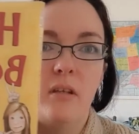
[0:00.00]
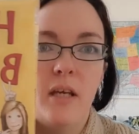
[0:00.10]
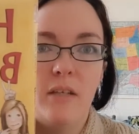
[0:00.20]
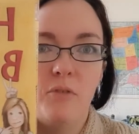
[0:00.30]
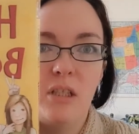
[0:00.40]

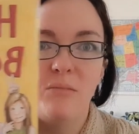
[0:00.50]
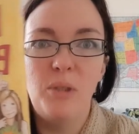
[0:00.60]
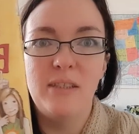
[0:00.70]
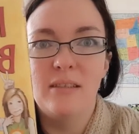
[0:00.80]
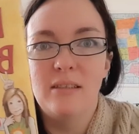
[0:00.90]
Henry and
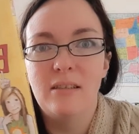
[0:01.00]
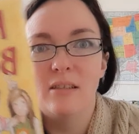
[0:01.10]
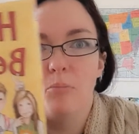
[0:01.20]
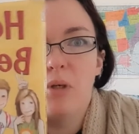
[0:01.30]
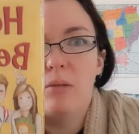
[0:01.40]

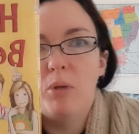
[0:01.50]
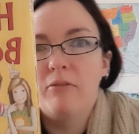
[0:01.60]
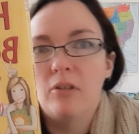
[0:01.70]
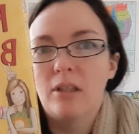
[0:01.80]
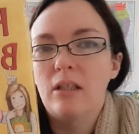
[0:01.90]
Beezus by
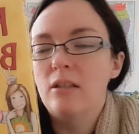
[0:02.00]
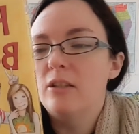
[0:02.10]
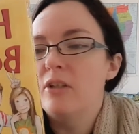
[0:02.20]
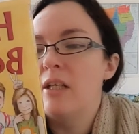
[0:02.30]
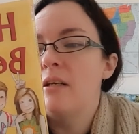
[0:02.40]
Beverly
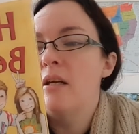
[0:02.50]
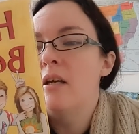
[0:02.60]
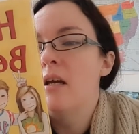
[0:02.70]
Cleary.